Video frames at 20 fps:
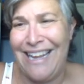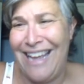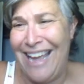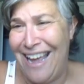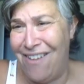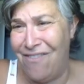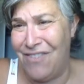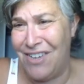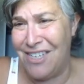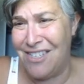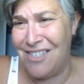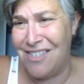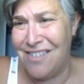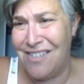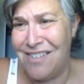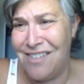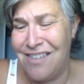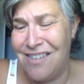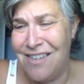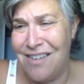
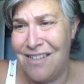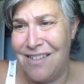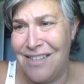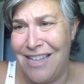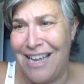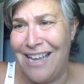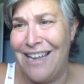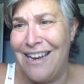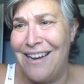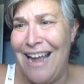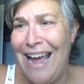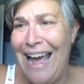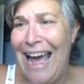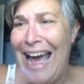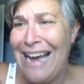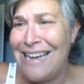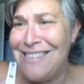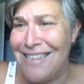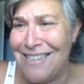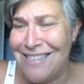Canvas. They can
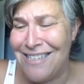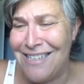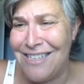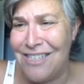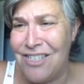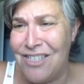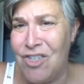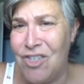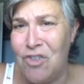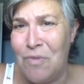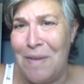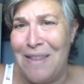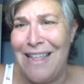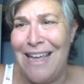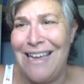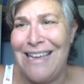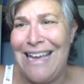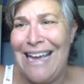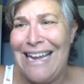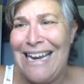access it, excuse me,
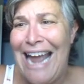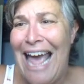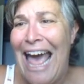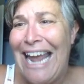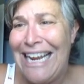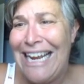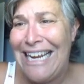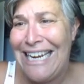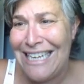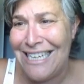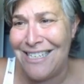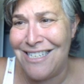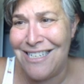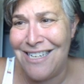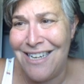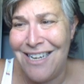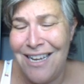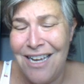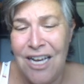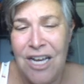they can't edit it.
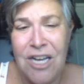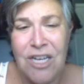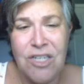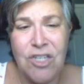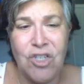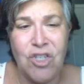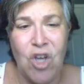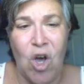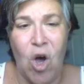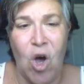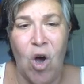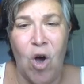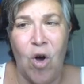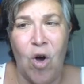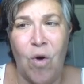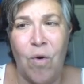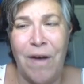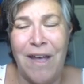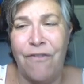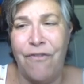
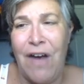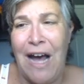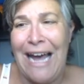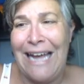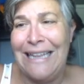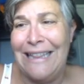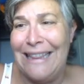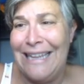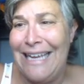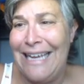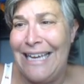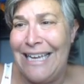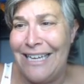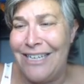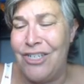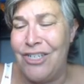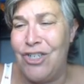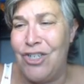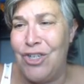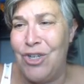So if I link
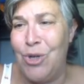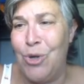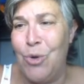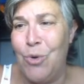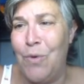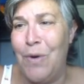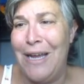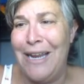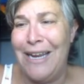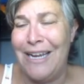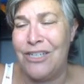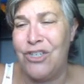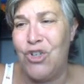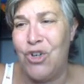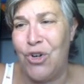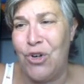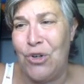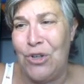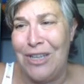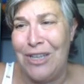it to an
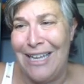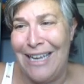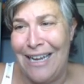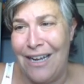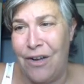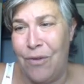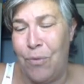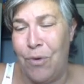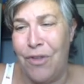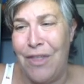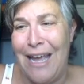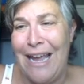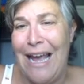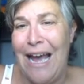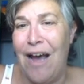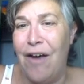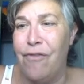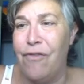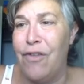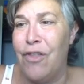external link where they
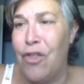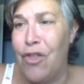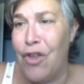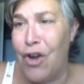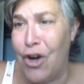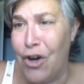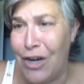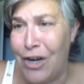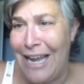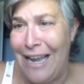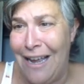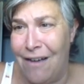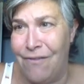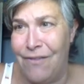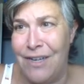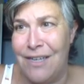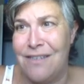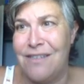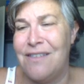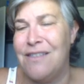have their
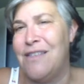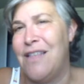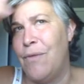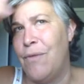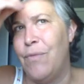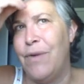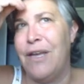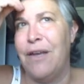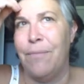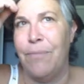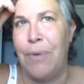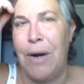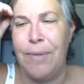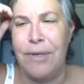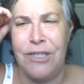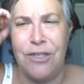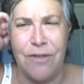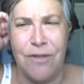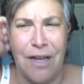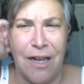Canvas, then we can
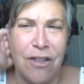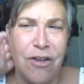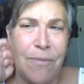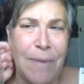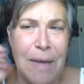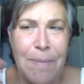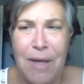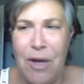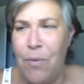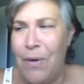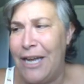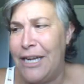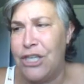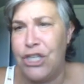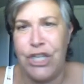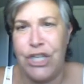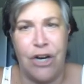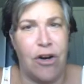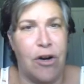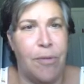probably do that. And there may be a way to
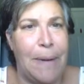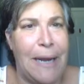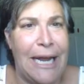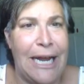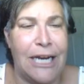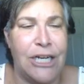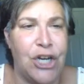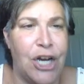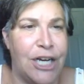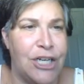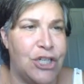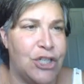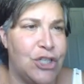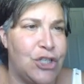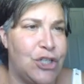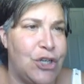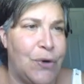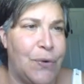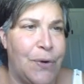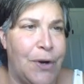share a page. I
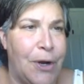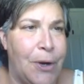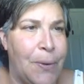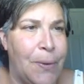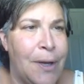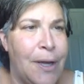just don't know.